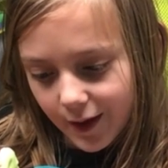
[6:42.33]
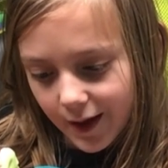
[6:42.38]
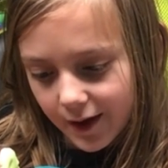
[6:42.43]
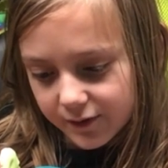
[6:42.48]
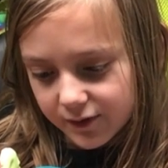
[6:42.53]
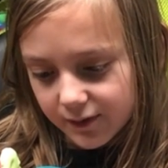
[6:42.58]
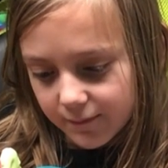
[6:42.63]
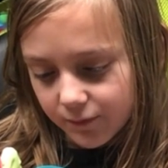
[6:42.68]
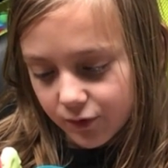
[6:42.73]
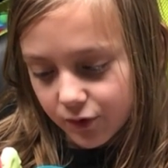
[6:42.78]

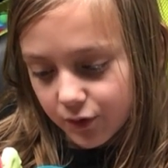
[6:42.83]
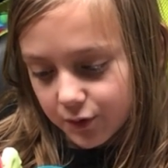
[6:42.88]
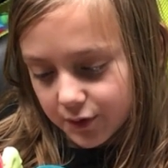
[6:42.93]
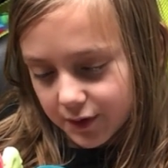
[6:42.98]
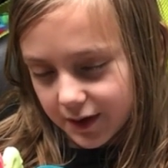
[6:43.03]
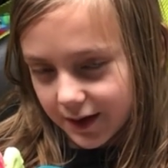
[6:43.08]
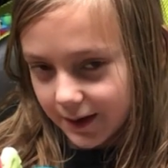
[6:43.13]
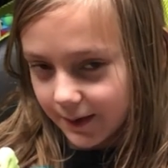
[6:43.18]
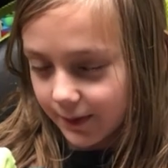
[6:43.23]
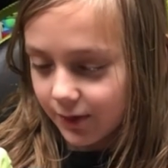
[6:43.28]
out of soda
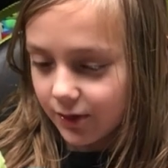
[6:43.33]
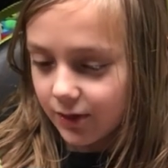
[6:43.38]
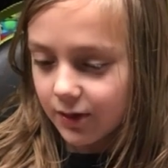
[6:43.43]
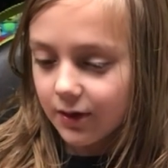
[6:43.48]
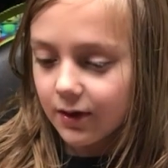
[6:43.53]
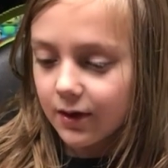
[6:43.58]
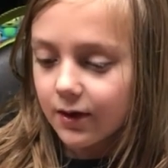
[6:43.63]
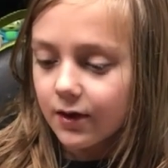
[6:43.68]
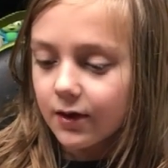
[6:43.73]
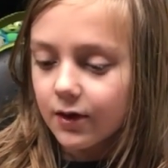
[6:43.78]
cans.
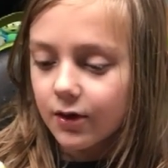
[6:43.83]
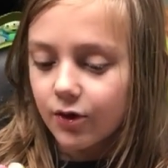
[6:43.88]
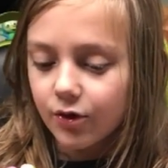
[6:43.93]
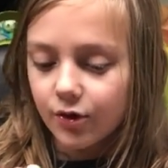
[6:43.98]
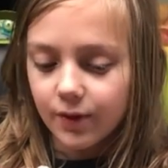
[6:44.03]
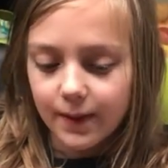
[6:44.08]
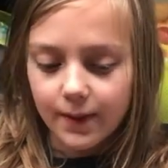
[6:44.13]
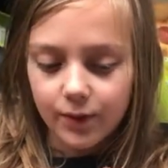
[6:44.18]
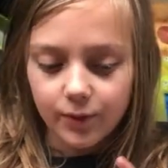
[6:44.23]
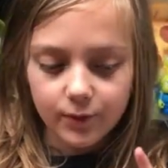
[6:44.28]

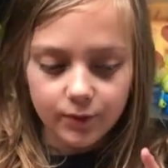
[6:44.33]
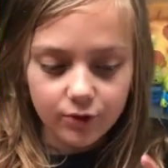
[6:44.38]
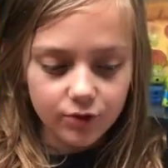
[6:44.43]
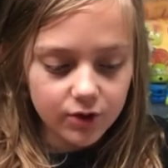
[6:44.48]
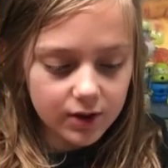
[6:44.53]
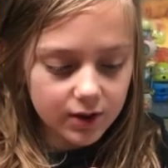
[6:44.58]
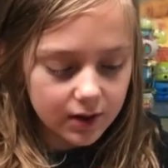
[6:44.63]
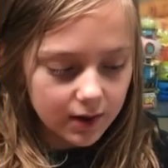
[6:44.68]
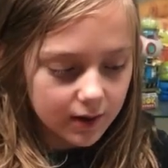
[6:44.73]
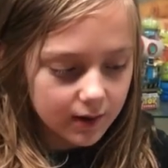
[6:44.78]
So that's
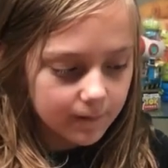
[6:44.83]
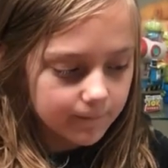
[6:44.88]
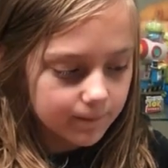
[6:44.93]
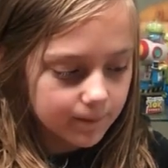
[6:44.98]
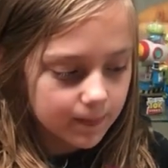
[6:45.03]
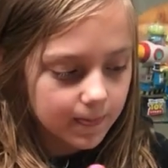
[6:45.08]
Regina.